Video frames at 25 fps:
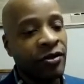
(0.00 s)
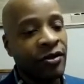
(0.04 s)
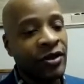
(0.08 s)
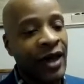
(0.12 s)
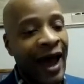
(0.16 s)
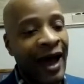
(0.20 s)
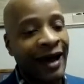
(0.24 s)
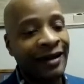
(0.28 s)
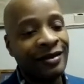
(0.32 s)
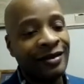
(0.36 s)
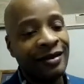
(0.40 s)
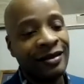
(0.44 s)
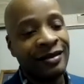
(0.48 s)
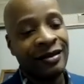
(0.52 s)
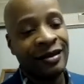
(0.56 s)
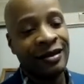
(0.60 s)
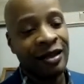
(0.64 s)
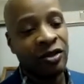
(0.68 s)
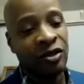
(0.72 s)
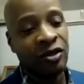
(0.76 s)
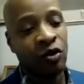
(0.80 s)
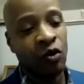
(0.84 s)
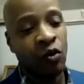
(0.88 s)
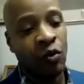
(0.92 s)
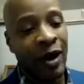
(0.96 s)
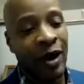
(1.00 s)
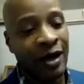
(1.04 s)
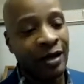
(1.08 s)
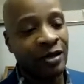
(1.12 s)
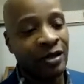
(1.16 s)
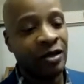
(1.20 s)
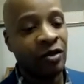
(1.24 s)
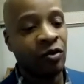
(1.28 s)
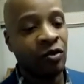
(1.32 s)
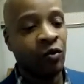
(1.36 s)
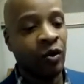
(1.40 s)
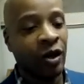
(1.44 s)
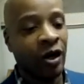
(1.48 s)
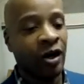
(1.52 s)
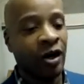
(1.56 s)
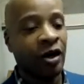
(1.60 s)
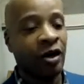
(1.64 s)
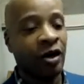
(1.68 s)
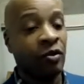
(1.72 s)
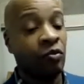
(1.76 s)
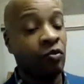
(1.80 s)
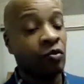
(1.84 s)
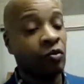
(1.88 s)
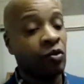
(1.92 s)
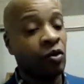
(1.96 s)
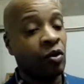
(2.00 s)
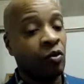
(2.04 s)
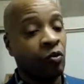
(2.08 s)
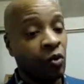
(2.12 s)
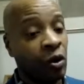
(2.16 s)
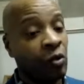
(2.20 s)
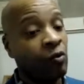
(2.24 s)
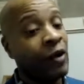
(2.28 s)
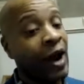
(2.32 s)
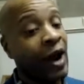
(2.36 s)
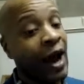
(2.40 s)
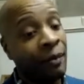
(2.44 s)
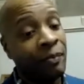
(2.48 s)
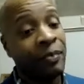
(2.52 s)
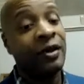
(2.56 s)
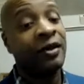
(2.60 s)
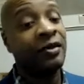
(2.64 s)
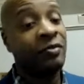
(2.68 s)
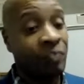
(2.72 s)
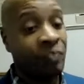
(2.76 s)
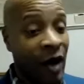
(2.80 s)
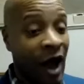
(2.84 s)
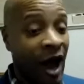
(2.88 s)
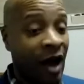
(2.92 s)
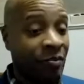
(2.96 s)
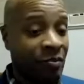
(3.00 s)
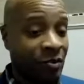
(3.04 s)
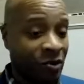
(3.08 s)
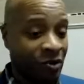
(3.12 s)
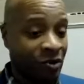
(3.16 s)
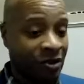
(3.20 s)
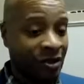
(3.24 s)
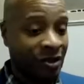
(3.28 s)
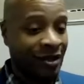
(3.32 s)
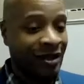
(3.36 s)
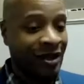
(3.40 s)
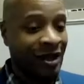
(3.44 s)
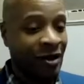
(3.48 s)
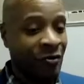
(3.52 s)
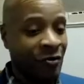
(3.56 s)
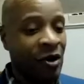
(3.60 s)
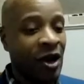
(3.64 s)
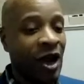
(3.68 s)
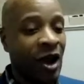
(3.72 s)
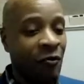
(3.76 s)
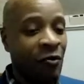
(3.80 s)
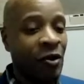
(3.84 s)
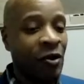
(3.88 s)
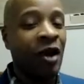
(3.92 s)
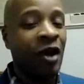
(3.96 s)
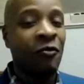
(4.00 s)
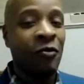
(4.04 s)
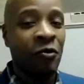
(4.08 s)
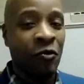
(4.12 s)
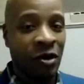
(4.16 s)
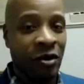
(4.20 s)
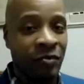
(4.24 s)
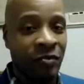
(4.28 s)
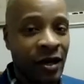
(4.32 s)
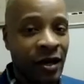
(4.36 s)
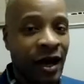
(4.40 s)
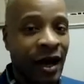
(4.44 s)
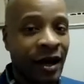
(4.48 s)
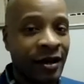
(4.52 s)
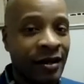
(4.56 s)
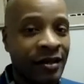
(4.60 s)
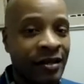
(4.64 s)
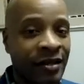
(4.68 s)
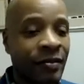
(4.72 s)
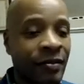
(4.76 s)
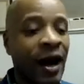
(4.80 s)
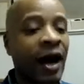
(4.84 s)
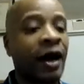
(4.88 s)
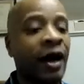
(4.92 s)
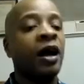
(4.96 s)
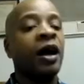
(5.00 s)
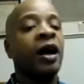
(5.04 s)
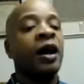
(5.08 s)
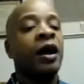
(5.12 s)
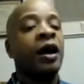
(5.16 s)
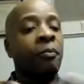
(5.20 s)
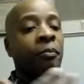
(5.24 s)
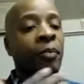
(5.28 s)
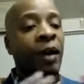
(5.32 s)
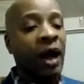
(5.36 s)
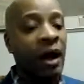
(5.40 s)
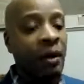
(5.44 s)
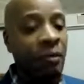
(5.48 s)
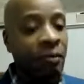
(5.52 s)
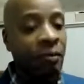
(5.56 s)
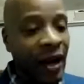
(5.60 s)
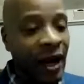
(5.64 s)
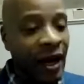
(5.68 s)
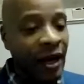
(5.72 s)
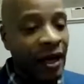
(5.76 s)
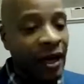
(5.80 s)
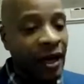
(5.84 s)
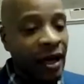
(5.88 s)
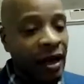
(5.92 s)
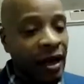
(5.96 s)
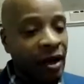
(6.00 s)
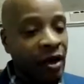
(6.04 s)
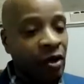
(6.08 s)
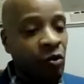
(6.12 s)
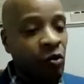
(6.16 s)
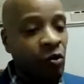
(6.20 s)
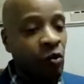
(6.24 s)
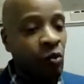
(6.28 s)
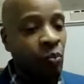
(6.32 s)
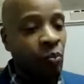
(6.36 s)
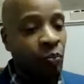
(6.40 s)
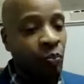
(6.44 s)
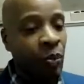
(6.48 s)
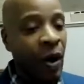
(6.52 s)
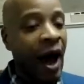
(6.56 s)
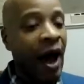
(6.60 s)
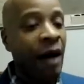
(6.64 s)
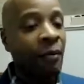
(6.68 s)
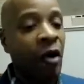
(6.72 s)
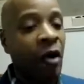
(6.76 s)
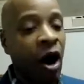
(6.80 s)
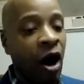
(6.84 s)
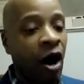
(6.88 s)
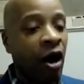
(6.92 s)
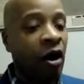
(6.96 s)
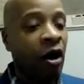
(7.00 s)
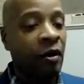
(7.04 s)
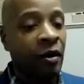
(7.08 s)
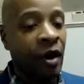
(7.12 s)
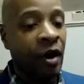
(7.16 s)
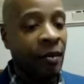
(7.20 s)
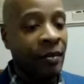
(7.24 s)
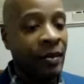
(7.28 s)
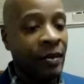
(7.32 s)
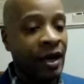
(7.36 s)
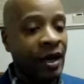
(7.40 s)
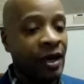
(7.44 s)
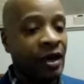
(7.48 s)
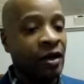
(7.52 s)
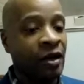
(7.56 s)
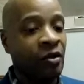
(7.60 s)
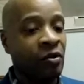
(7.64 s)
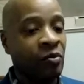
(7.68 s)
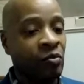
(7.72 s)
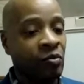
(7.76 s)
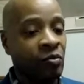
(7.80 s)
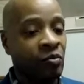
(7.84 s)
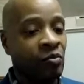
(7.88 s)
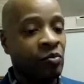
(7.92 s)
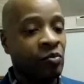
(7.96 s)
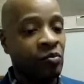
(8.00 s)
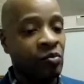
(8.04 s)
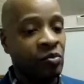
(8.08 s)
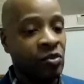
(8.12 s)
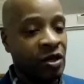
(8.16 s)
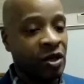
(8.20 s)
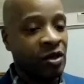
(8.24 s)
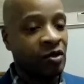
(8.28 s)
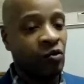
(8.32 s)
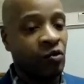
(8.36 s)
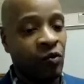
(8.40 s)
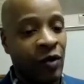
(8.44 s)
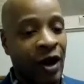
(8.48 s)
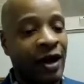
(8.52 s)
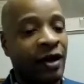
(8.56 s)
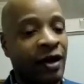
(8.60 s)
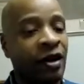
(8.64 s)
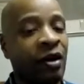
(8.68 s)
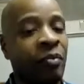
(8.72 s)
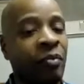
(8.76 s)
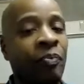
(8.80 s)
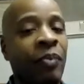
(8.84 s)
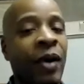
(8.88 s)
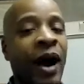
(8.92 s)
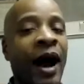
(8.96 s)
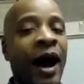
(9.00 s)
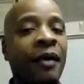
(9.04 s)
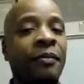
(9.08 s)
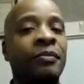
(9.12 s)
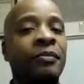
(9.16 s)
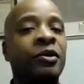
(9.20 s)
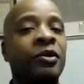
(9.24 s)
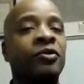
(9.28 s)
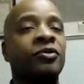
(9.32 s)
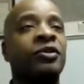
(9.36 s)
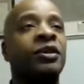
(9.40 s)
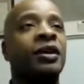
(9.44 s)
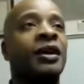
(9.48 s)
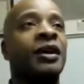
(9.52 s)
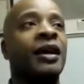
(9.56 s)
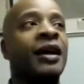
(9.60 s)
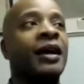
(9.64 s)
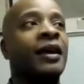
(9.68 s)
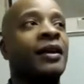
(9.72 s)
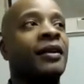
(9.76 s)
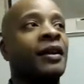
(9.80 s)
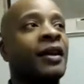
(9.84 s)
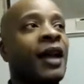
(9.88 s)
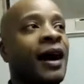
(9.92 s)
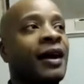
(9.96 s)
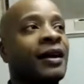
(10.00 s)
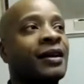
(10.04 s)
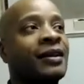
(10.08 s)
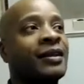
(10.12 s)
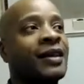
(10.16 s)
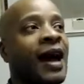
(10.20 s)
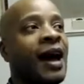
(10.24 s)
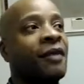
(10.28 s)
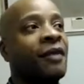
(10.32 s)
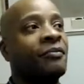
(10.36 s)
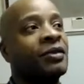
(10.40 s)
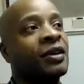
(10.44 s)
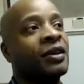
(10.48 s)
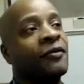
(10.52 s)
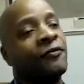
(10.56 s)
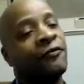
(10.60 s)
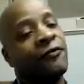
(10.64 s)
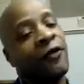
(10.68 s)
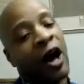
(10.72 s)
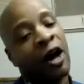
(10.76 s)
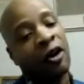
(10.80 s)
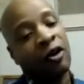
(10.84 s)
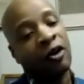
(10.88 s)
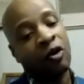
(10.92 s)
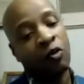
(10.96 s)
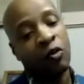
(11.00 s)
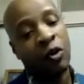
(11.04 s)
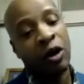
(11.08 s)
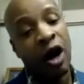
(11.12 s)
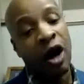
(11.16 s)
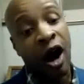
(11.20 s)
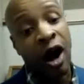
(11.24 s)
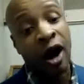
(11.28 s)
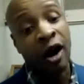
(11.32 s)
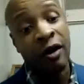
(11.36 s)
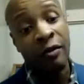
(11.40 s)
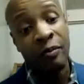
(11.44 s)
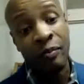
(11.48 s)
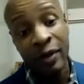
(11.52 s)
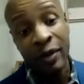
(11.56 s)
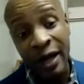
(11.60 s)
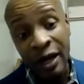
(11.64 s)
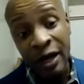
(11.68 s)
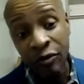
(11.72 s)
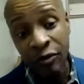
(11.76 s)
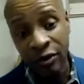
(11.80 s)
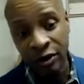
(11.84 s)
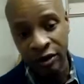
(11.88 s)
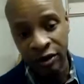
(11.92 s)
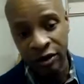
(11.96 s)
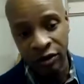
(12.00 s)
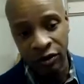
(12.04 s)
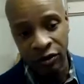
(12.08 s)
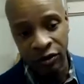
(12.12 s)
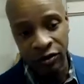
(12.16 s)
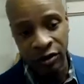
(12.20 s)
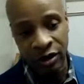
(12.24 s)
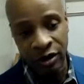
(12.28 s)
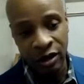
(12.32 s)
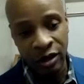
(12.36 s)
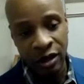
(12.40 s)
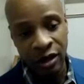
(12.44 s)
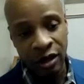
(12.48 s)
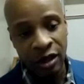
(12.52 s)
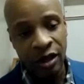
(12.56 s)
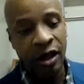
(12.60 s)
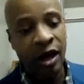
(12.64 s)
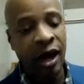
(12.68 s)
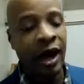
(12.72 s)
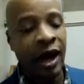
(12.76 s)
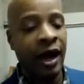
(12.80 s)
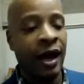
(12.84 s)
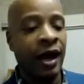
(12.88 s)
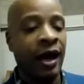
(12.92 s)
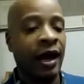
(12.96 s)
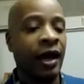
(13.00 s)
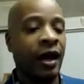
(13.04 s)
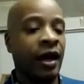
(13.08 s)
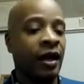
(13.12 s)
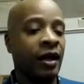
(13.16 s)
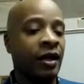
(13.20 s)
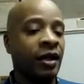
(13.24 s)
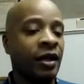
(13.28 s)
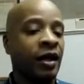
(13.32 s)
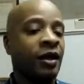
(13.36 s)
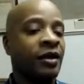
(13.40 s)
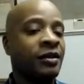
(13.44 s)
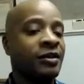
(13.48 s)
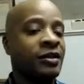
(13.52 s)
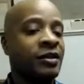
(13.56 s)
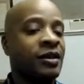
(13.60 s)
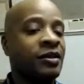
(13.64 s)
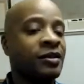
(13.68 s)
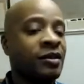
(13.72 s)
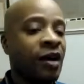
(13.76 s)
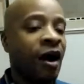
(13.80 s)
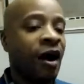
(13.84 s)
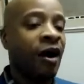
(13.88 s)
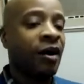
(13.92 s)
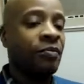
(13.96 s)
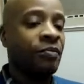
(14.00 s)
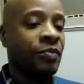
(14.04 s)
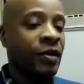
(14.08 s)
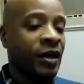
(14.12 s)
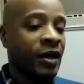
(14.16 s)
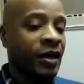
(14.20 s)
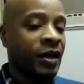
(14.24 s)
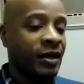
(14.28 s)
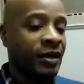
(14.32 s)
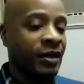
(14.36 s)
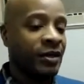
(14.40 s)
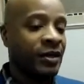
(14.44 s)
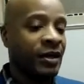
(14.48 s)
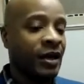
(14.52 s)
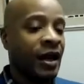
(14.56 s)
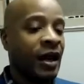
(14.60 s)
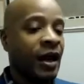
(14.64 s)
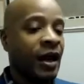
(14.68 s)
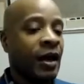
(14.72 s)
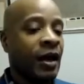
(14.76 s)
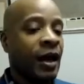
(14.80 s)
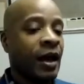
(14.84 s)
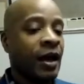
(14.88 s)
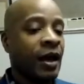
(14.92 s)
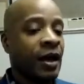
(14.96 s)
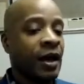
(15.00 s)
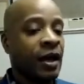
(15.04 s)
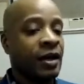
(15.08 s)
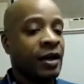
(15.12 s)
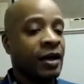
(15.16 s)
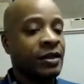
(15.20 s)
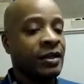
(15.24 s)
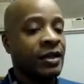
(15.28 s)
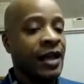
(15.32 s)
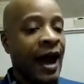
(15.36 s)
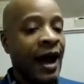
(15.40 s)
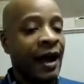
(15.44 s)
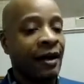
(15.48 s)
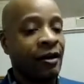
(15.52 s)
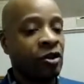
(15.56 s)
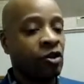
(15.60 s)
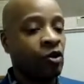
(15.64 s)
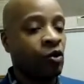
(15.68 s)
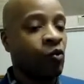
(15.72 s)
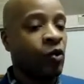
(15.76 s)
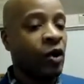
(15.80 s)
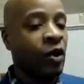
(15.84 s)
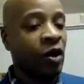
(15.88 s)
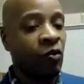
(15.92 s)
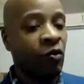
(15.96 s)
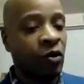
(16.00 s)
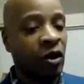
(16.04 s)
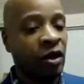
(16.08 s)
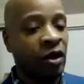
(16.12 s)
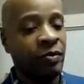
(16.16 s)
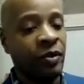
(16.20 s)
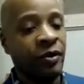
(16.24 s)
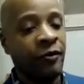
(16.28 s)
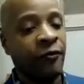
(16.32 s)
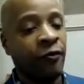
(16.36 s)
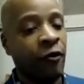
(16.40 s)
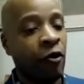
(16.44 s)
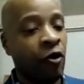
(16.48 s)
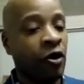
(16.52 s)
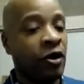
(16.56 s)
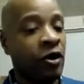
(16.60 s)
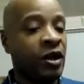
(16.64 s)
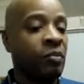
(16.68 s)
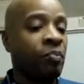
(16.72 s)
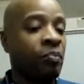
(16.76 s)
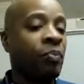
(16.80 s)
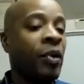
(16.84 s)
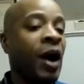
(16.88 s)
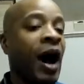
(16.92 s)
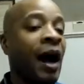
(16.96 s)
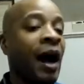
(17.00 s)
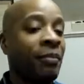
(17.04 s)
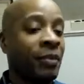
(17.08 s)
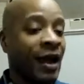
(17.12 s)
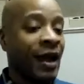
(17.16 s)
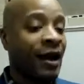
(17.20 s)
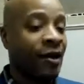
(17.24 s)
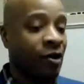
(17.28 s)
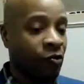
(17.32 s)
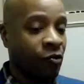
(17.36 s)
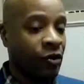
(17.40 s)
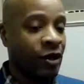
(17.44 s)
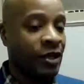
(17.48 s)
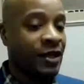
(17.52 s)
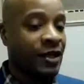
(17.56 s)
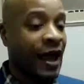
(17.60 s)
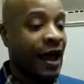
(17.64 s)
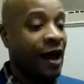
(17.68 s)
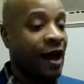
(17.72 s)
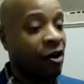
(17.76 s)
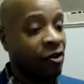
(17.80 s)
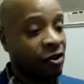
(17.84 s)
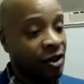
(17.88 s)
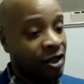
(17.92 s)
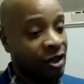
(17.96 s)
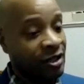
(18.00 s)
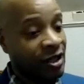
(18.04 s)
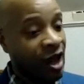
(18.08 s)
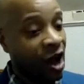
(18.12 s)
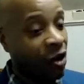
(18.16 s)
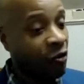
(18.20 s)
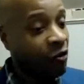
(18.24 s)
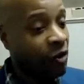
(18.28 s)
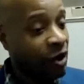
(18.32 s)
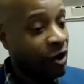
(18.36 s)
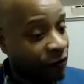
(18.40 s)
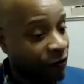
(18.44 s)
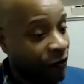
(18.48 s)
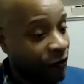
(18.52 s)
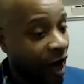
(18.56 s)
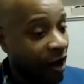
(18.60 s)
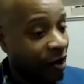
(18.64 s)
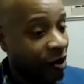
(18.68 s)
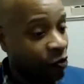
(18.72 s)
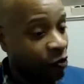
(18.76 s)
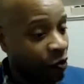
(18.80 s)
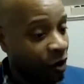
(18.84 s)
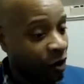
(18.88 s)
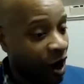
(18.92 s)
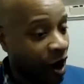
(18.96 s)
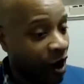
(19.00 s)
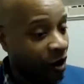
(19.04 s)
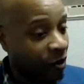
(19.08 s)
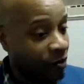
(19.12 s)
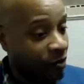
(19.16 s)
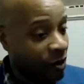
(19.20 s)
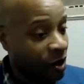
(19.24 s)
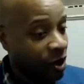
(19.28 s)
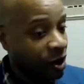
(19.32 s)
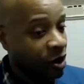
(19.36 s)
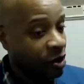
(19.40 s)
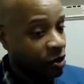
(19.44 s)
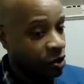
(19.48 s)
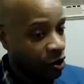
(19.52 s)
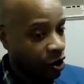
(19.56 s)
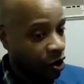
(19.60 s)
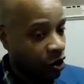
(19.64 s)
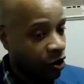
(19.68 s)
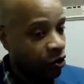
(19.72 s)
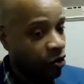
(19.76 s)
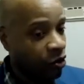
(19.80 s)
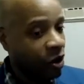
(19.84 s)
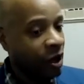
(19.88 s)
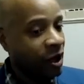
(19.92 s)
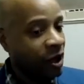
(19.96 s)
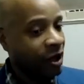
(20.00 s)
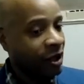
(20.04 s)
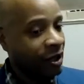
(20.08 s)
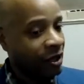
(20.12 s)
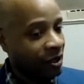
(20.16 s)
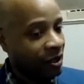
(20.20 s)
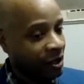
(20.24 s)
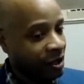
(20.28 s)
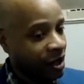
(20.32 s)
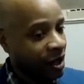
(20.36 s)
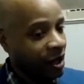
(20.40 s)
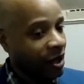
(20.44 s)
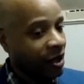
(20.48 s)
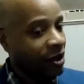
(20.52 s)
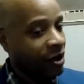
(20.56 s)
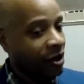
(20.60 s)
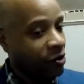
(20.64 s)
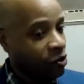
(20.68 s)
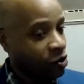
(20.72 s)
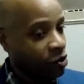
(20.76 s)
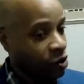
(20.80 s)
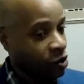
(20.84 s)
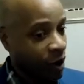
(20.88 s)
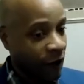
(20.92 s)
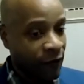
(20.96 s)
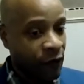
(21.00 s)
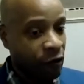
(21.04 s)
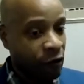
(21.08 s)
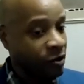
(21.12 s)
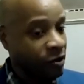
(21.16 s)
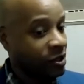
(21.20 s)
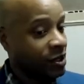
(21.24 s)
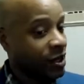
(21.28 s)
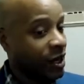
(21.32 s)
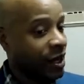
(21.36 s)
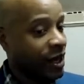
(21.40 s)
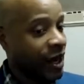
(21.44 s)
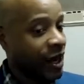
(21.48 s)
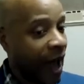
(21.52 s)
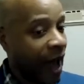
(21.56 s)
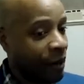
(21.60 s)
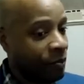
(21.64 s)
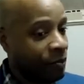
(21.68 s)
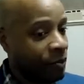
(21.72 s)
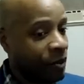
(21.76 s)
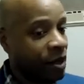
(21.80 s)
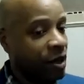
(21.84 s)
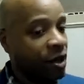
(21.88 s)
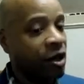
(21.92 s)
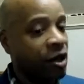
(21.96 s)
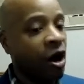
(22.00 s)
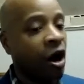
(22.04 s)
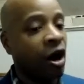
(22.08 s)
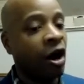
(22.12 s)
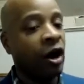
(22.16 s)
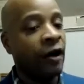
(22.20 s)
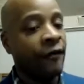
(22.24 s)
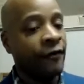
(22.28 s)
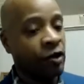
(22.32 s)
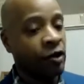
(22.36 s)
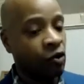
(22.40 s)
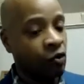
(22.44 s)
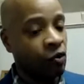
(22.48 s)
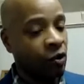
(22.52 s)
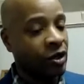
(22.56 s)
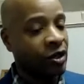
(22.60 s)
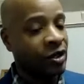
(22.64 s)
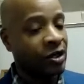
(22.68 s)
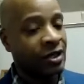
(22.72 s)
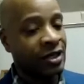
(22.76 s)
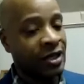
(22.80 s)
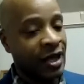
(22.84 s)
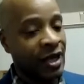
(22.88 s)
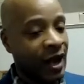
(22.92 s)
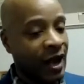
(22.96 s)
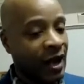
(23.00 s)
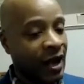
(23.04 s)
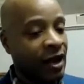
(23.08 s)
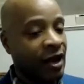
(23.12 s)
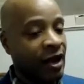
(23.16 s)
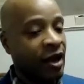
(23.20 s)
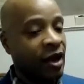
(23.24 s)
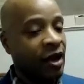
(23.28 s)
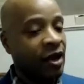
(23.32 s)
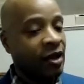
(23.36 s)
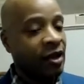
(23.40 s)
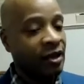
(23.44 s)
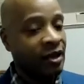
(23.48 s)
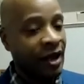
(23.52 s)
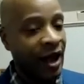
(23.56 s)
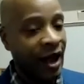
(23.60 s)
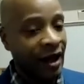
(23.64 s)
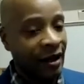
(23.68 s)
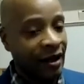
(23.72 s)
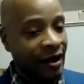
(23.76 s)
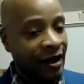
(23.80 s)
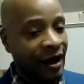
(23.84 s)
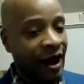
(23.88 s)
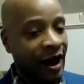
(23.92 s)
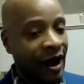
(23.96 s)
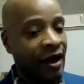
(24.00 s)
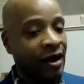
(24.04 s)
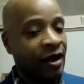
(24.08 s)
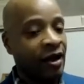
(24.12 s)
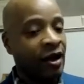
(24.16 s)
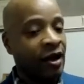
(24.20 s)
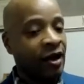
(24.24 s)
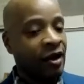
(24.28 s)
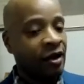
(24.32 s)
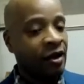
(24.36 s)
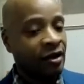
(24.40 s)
that's a situation where, well, rap is pop music, if we want to be honest about it. But pop I mean, just regular pop music, a lot of times it followed what R&B was doing. And since R&B is not to where it was before, then pop kind of went down because it's always following what R&B, you know, if you want to say copying, or if you want to say kind of like